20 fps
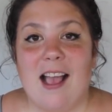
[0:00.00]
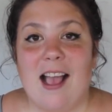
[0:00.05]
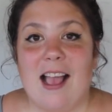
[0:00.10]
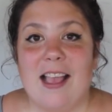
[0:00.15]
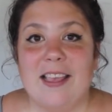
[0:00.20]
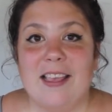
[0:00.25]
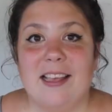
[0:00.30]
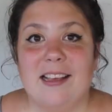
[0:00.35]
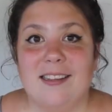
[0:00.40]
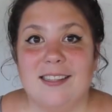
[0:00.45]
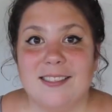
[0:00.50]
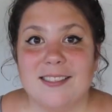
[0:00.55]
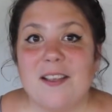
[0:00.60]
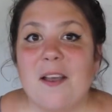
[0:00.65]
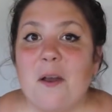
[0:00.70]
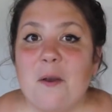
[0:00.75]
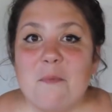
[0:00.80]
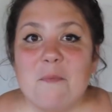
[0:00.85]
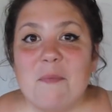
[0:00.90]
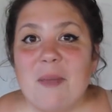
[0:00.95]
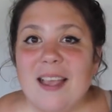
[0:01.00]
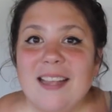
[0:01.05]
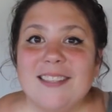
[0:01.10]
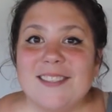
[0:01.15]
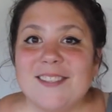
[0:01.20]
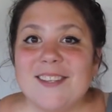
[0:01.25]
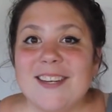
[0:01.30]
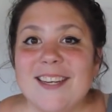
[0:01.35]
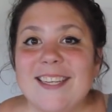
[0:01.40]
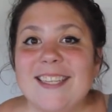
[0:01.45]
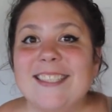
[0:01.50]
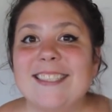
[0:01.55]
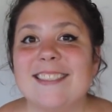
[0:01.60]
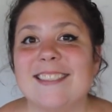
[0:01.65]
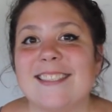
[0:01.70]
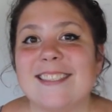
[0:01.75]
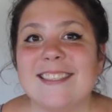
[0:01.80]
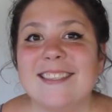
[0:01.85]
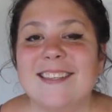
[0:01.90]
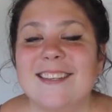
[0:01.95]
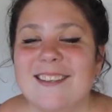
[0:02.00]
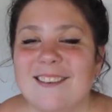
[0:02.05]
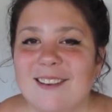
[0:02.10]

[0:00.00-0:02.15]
I yelled, "Pastries!